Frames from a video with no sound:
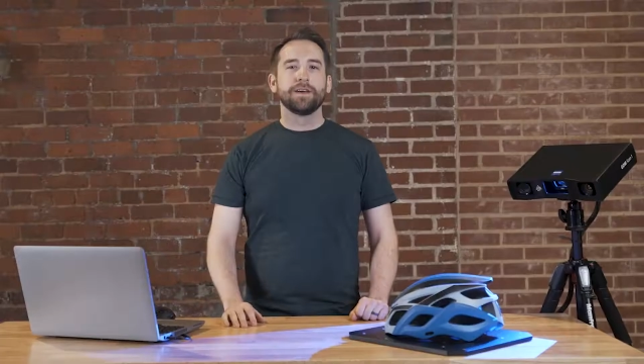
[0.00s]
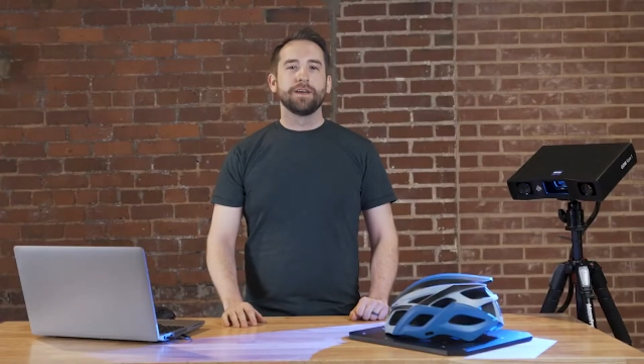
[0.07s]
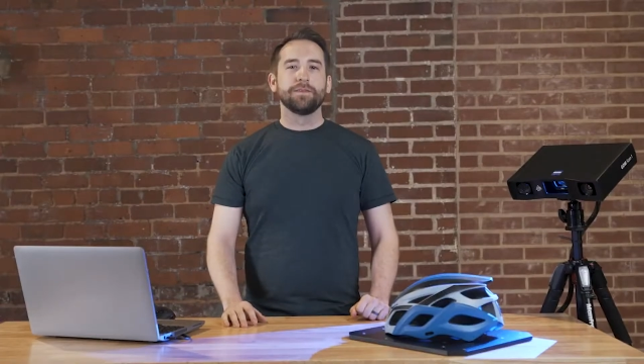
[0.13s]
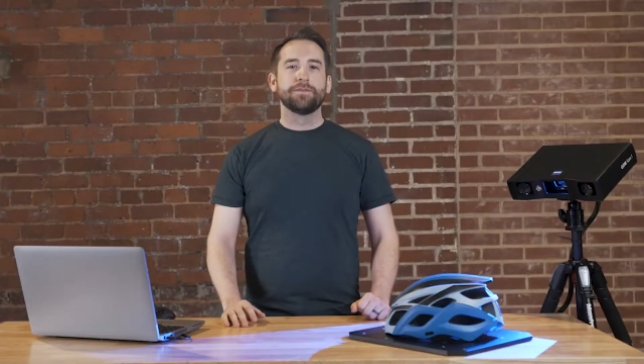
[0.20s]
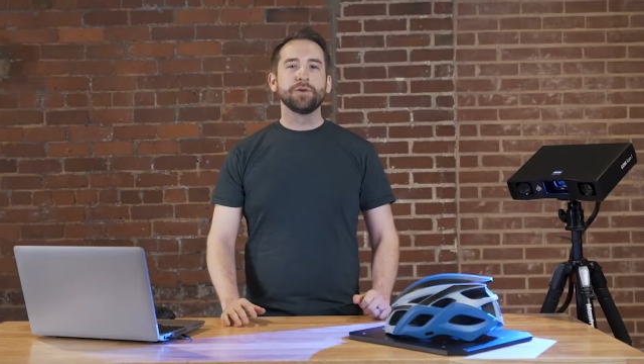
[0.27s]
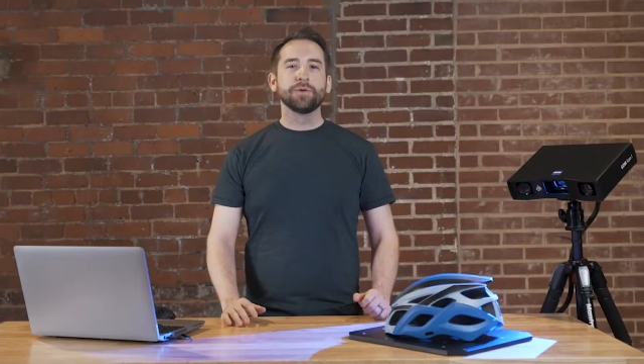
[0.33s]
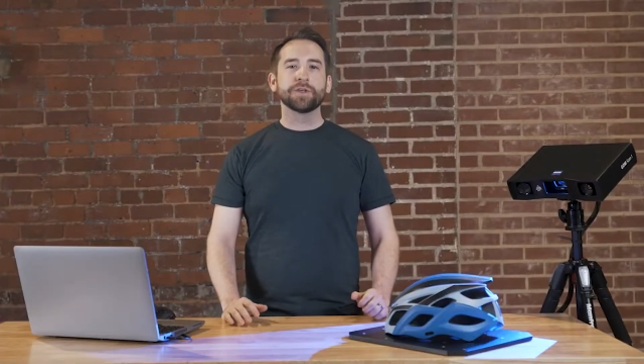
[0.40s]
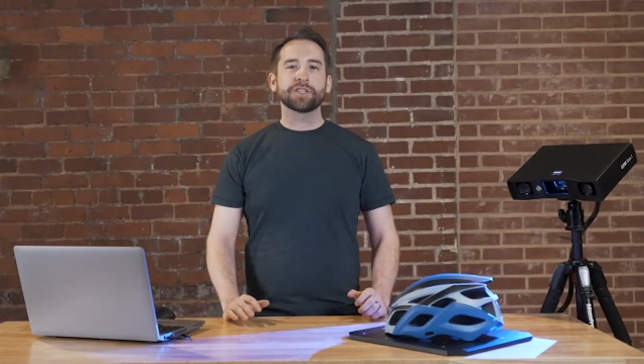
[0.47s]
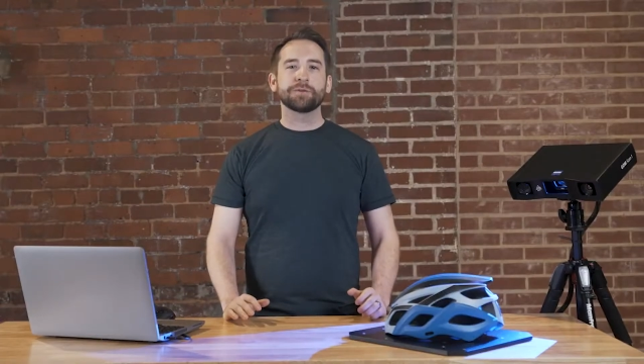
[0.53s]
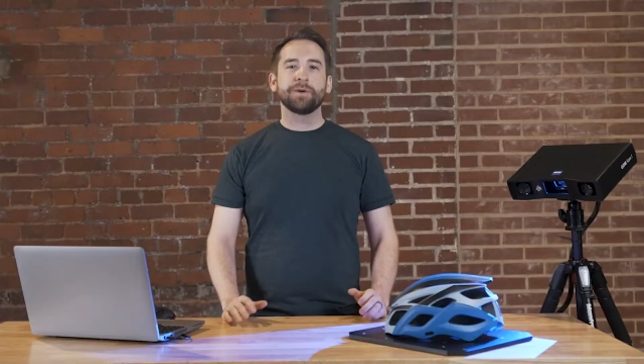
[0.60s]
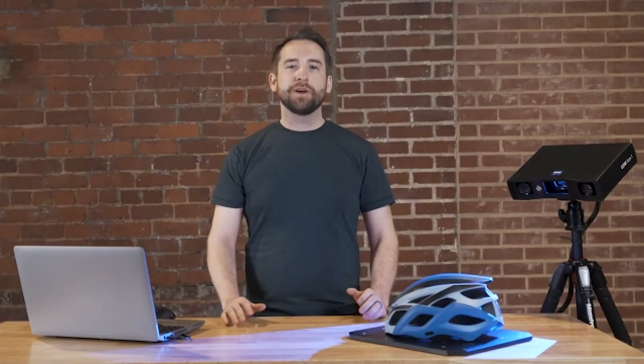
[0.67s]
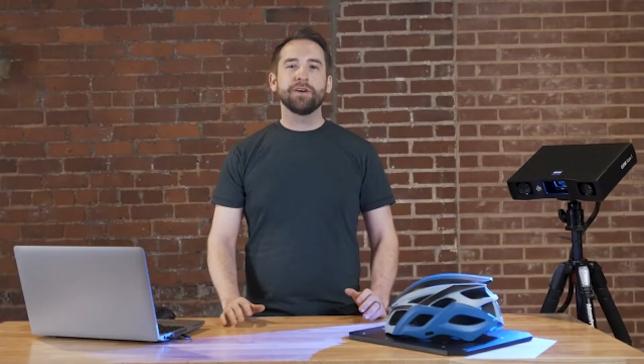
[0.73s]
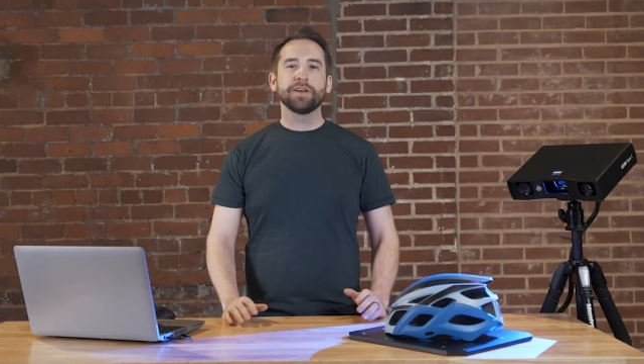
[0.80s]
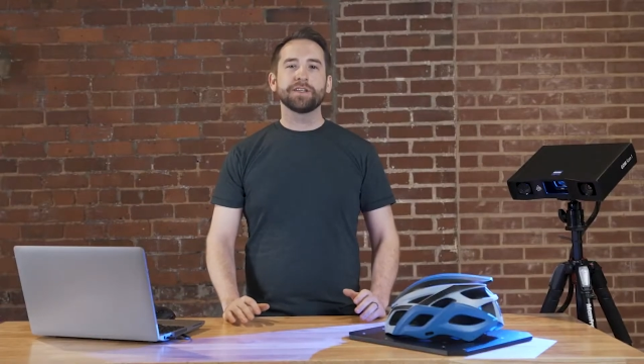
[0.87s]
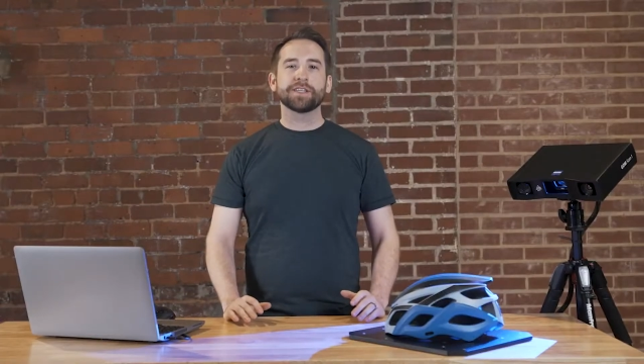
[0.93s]
If you
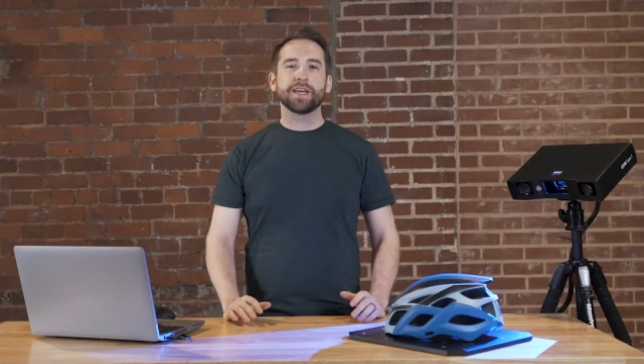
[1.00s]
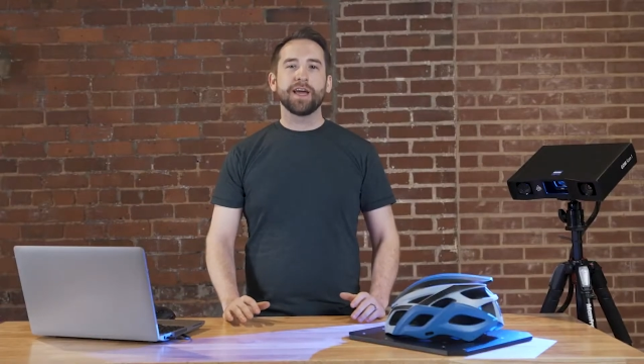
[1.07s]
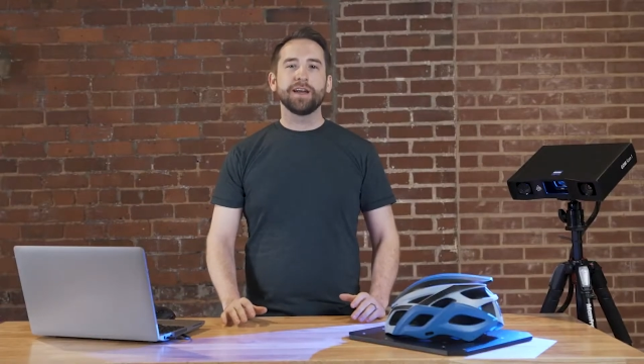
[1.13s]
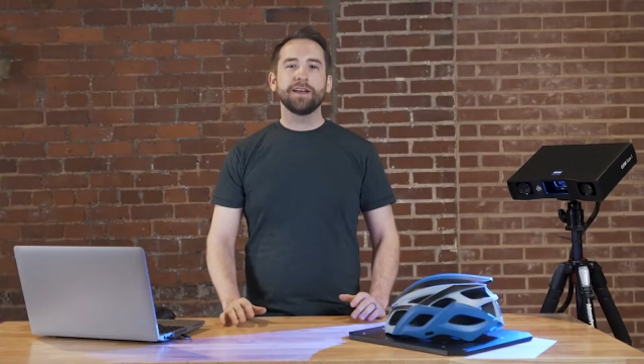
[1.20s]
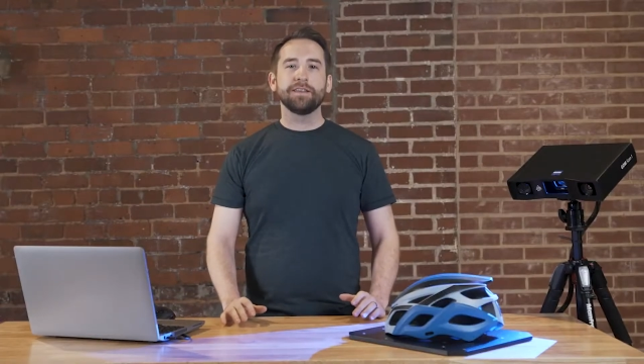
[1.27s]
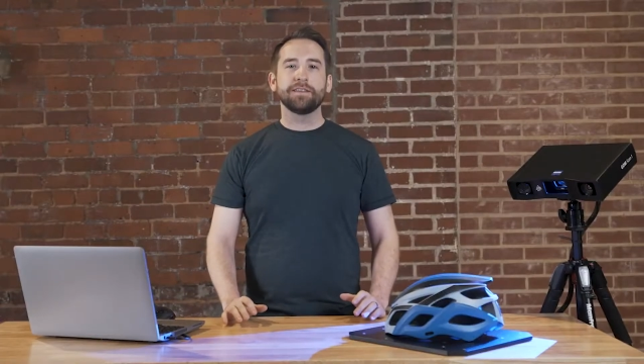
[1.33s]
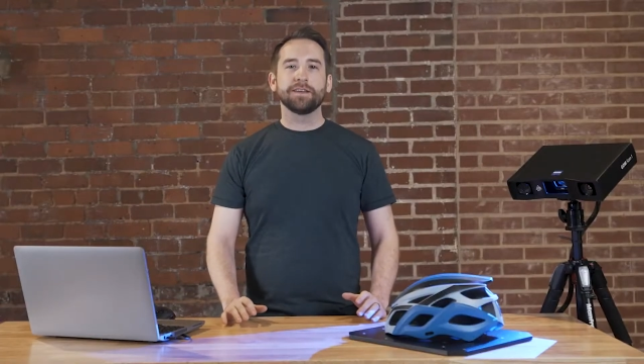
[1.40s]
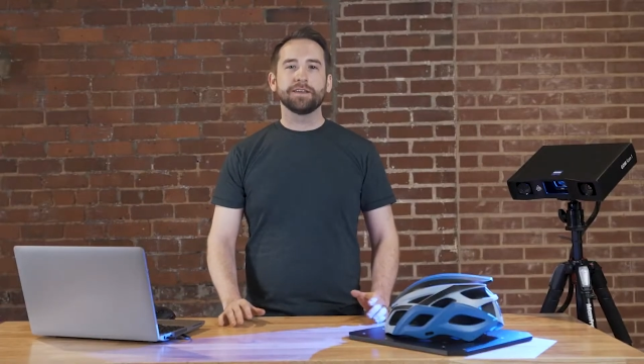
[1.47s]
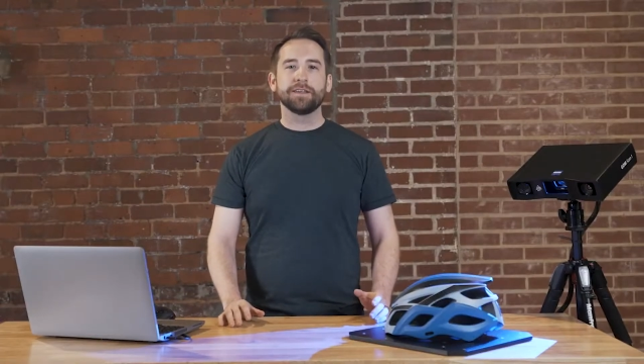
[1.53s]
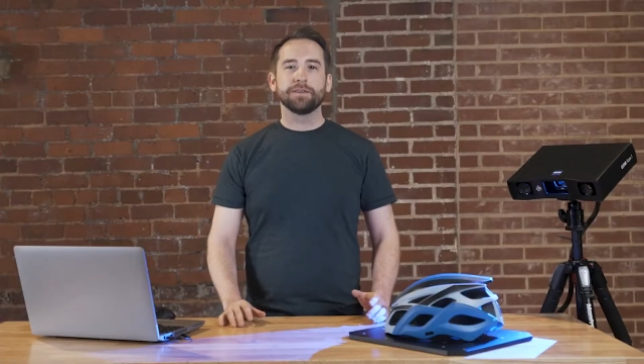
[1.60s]
experience anything